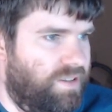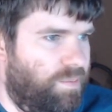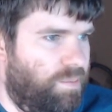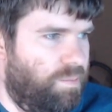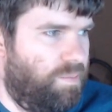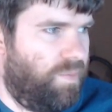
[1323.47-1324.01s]

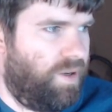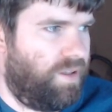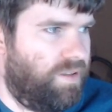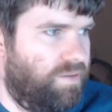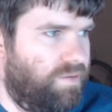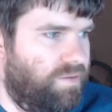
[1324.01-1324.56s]

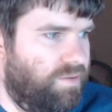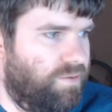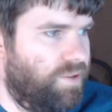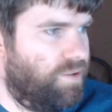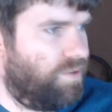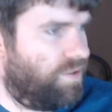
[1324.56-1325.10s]

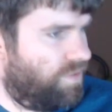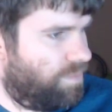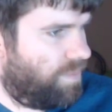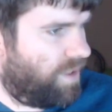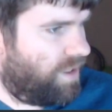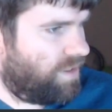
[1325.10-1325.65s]
wonder what this
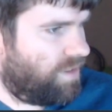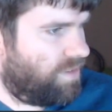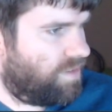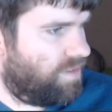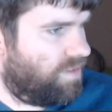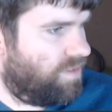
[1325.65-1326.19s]

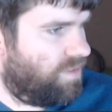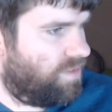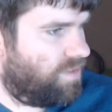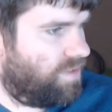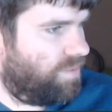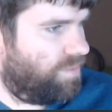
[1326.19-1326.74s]
market
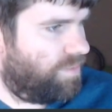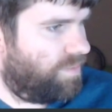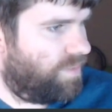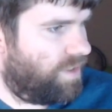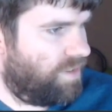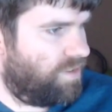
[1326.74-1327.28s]
is.
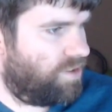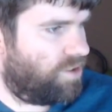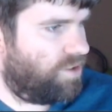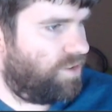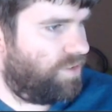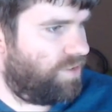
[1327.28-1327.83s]

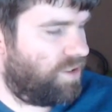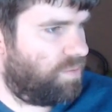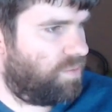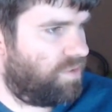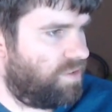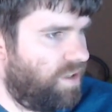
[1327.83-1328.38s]
Additional
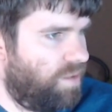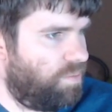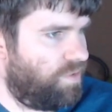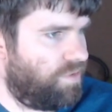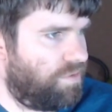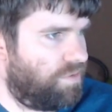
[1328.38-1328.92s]
types
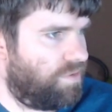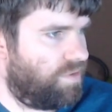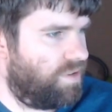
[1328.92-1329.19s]
episode.